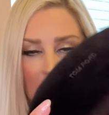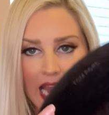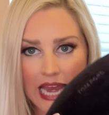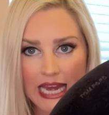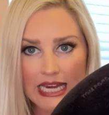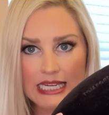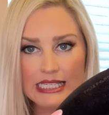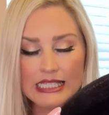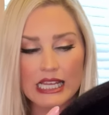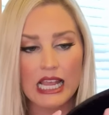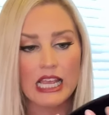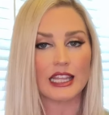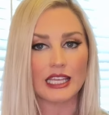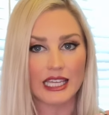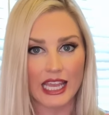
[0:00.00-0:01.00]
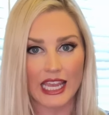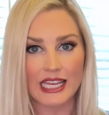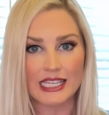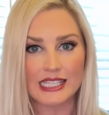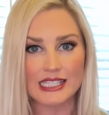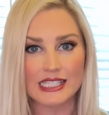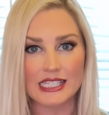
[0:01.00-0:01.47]
case. The
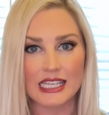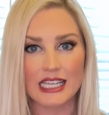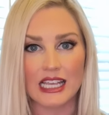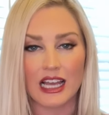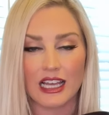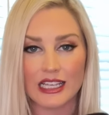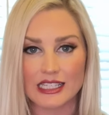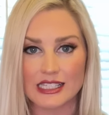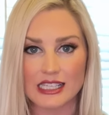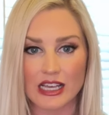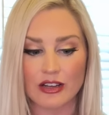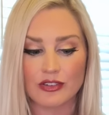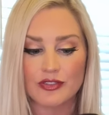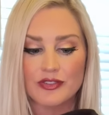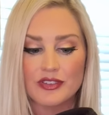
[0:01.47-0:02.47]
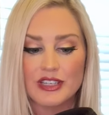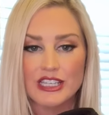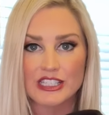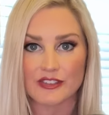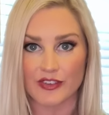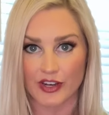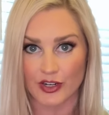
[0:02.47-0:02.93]
case itself
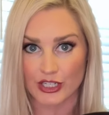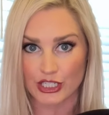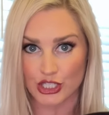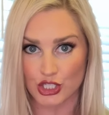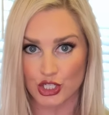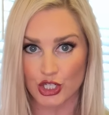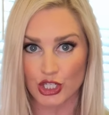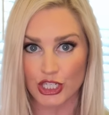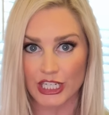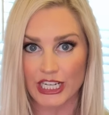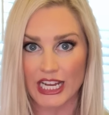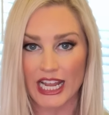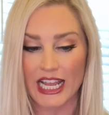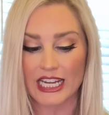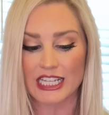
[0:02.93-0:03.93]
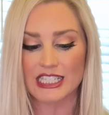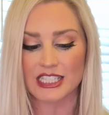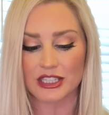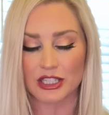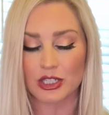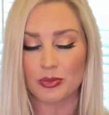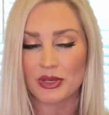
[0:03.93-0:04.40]
is very sturdy and it's a
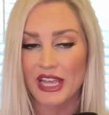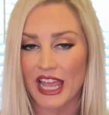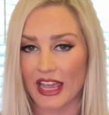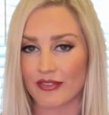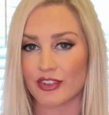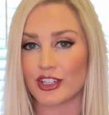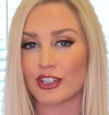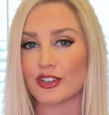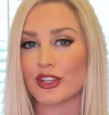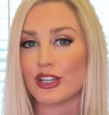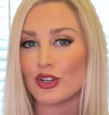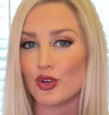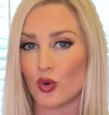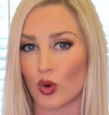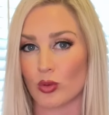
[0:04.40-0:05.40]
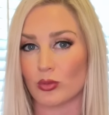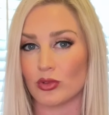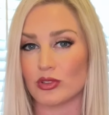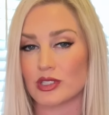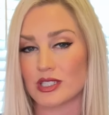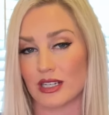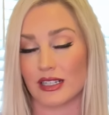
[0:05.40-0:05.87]
little bit heavier than
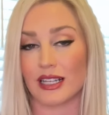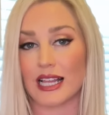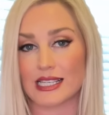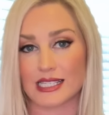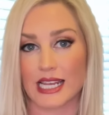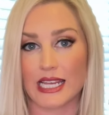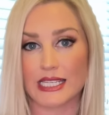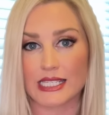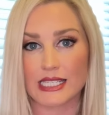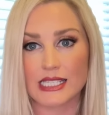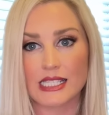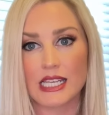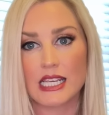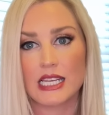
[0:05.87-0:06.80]
normal sunglass cases.